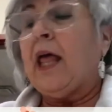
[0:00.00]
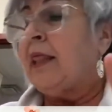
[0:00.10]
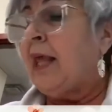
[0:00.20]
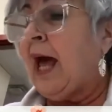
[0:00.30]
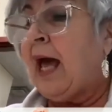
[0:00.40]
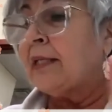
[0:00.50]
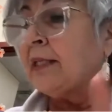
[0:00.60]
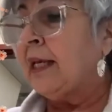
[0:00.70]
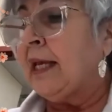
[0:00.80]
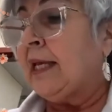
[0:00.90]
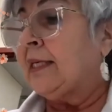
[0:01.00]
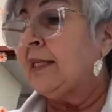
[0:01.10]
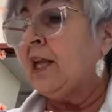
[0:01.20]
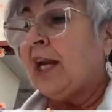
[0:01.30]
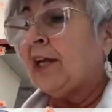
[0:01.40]
That
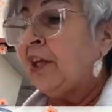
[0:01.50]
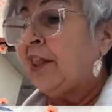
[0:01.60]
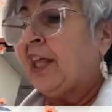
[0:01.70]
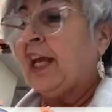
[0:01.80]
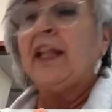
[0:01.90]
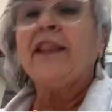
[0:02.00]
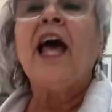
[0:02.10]
is not a good thing.